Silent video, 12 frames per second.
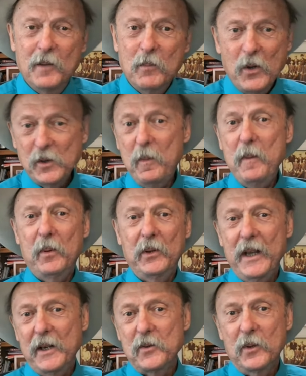most people
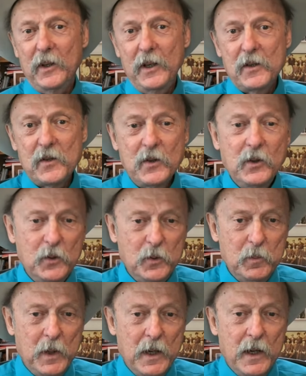naturally
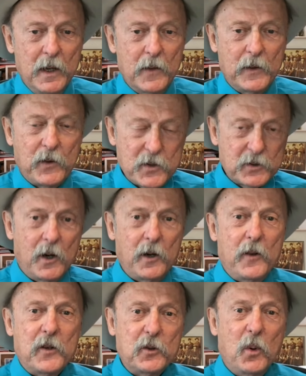assume that the
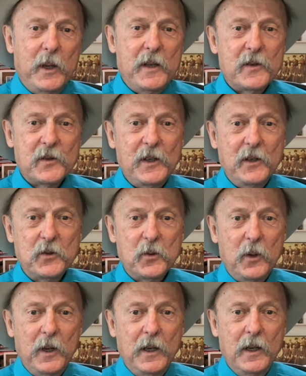start of the 20th
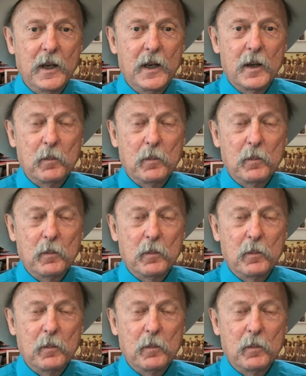century,